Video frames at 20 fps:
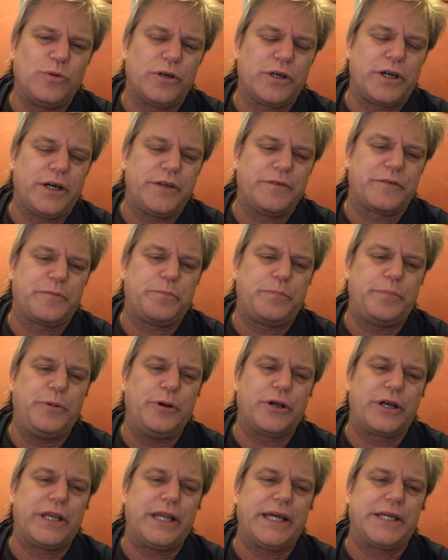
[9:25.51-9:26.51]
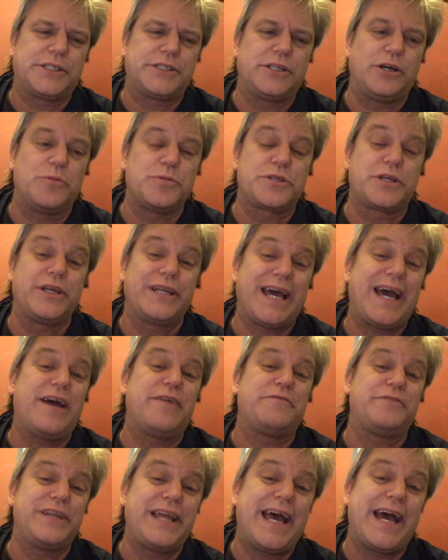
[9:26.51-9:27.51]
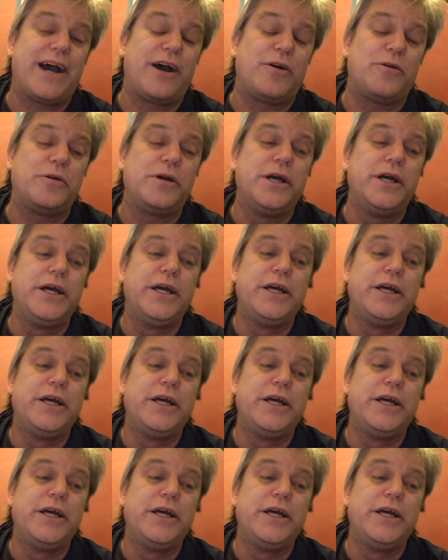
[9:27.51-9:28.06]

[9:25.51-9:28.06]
what kind of book collection I was going to have now,